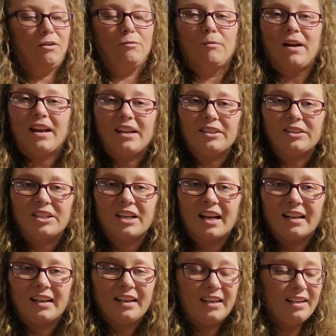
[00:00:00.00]
red
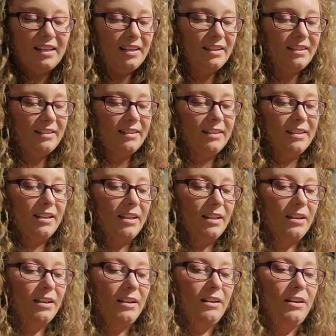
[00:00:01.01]
Chinese
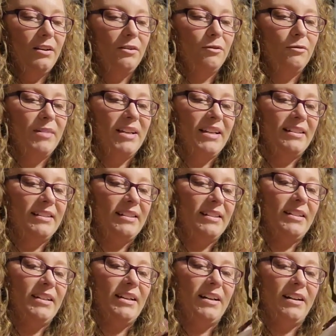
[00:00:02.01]
noodle beans
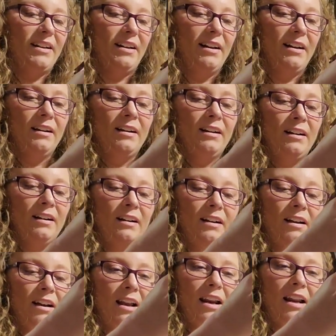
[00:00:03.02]
in here.
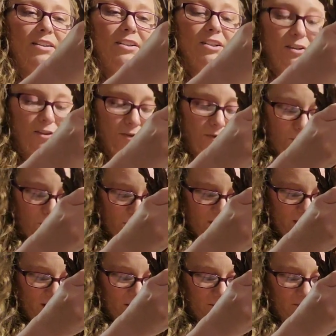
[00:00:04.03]
And I just store
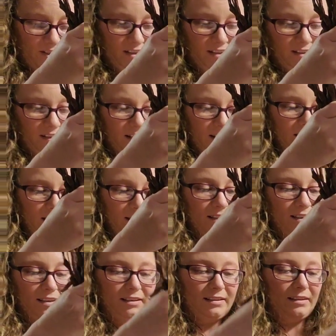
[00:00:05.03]
them just like
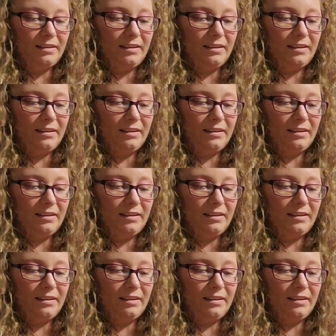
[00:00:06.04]
this.